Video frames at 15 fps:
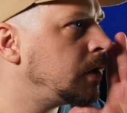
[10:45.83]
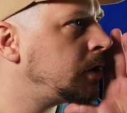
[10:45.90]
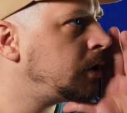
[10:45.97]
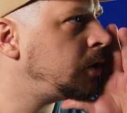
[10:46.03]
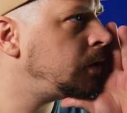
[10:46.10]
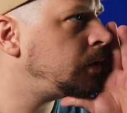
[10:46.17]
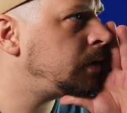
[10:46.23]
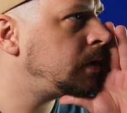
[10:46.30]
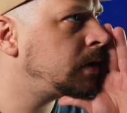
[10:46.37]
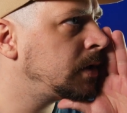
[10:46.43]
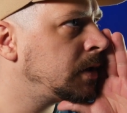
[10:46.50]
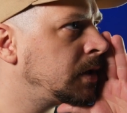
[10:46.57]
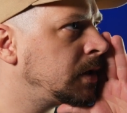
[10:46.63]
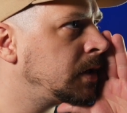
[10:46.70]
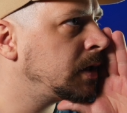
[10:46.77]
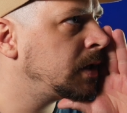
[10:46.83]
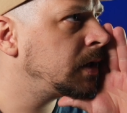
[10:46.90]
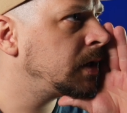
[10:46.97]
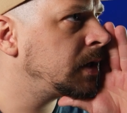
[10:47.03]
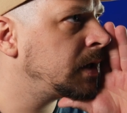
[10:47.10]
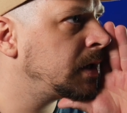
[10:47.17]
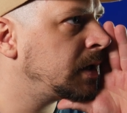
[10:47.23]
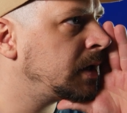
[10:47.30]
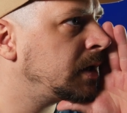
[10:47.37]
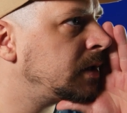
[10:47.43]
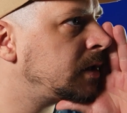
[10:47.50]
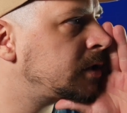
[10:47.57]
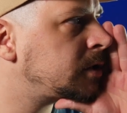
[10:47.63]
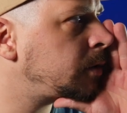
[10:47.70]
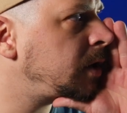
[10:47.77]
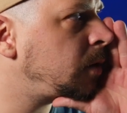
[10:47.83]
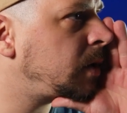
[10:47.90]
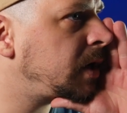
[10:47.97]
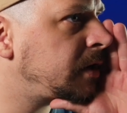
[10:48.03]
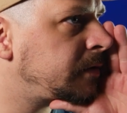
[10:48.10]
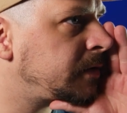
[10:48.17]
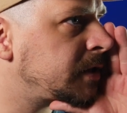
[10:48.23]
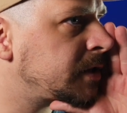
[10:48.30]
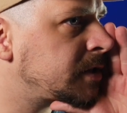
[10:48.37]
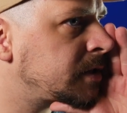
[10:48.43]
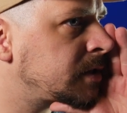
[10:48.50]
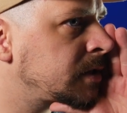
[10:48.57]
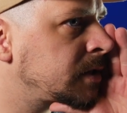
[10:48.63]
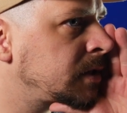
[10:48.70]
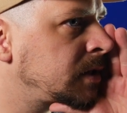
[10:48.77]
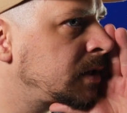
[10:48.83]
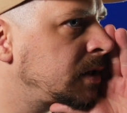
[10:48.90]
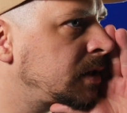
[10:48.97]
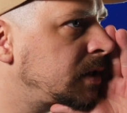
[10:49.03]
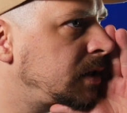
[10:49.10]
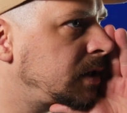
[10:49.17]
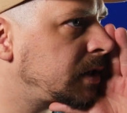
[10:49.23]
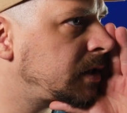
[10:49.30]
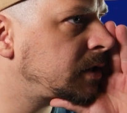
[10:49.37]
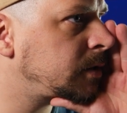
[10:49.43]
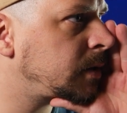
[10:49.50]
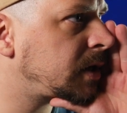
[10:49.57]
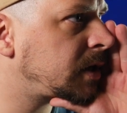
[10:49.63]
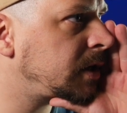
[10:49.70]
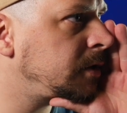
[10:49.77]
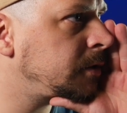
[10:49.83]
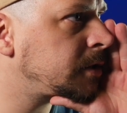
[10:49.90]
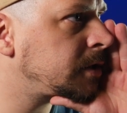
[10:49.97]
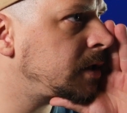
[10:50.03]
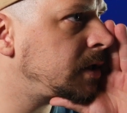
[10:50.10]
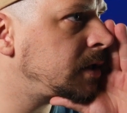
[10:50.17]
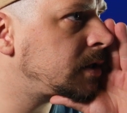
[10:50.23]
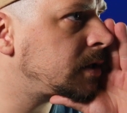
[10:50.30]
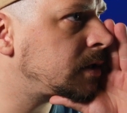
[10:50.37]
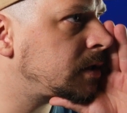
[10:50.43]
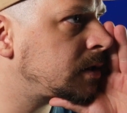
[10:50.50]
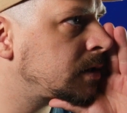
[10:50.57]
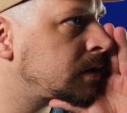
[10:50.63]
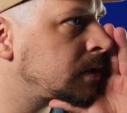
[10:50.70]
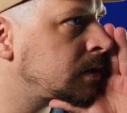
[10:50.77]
Dude, there's only one of us. The other two are hallucinations.